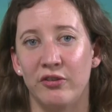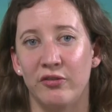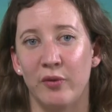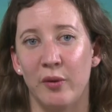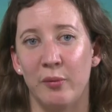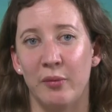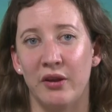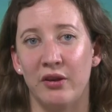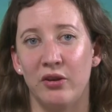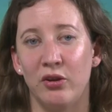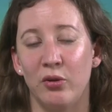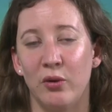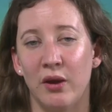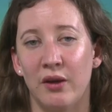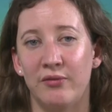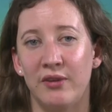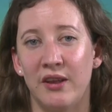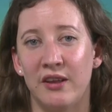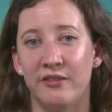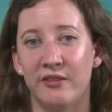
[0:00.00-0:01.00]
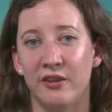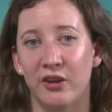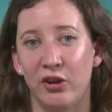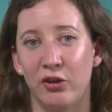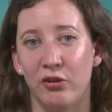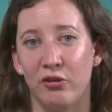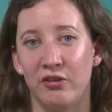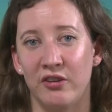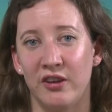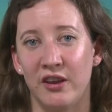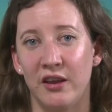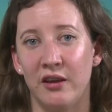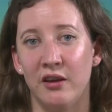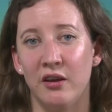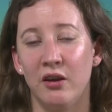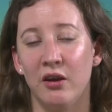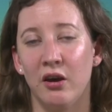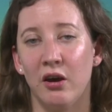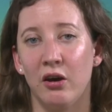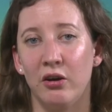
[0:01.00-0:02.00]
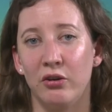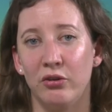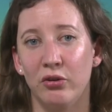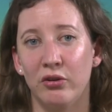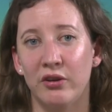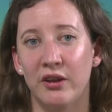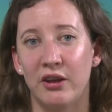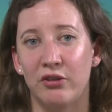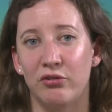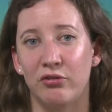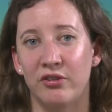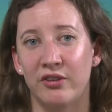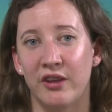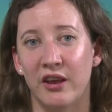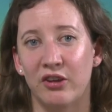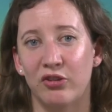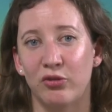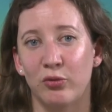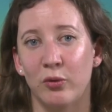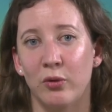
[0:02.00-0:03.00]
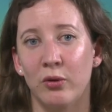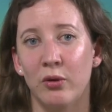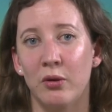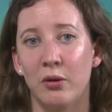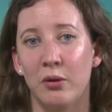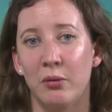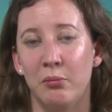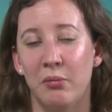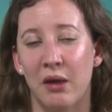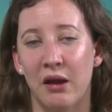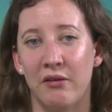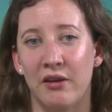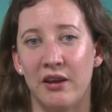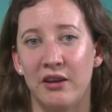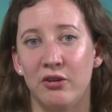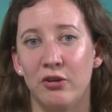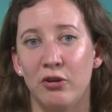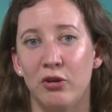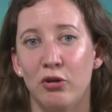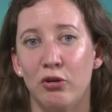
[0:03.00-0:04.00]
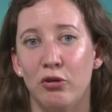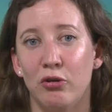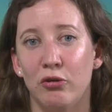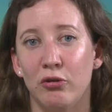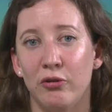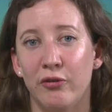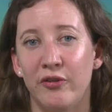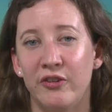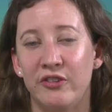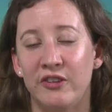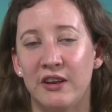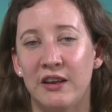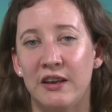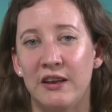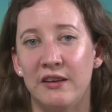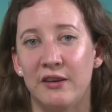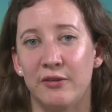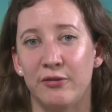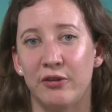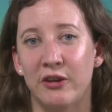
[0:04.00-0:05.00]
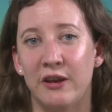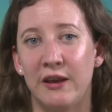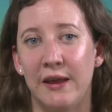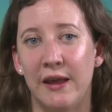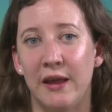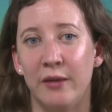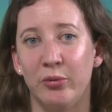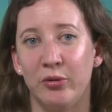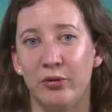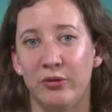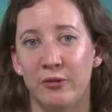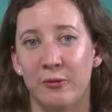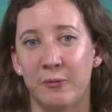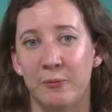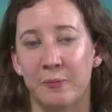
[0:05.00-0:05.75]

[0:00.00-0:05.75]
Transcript: of women who have less security, are not heterosexual, married, or are physically differently abled.